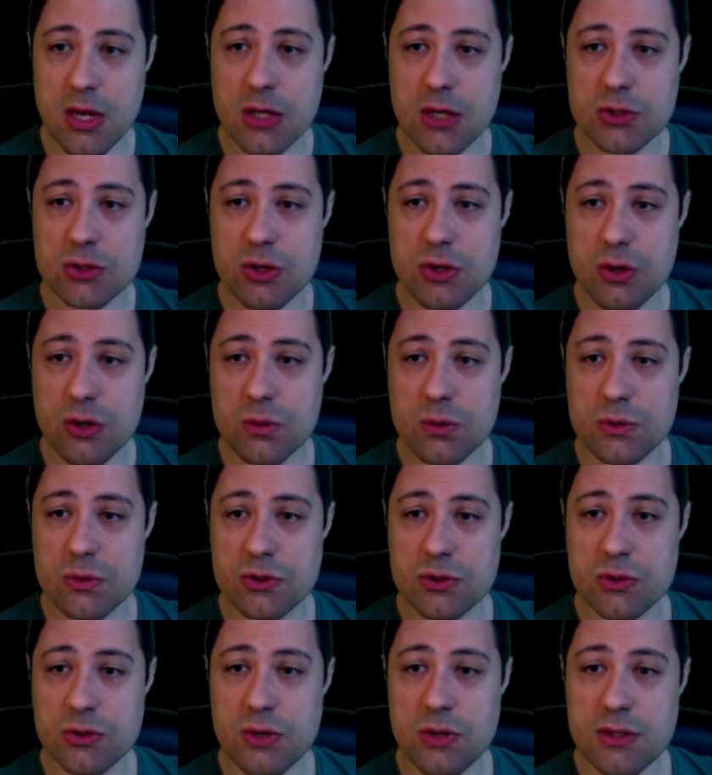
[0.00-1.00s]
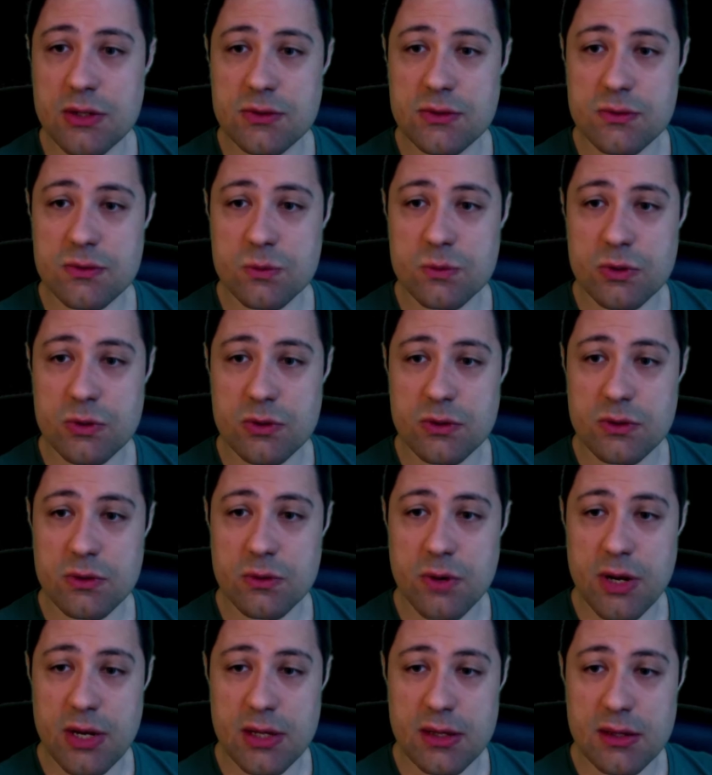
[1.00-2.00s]
So students would
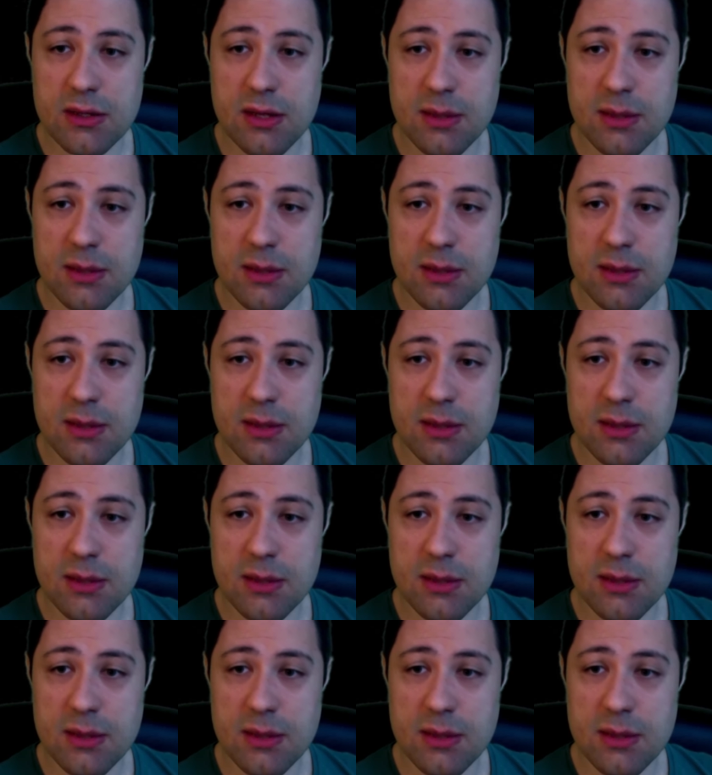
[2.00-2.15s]
grade